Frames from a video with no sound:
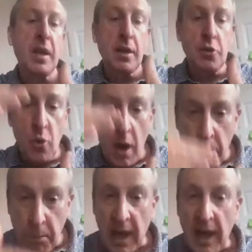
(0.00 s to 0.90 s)
you
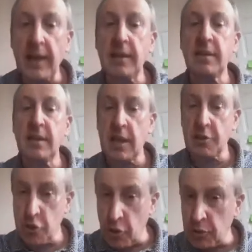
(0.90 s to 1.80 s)
apply it in a
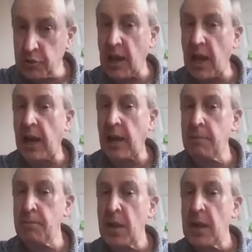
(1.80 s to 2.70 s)
short
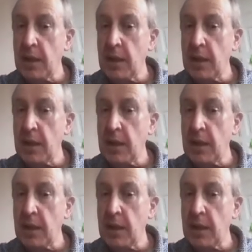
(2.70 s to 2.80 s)
time,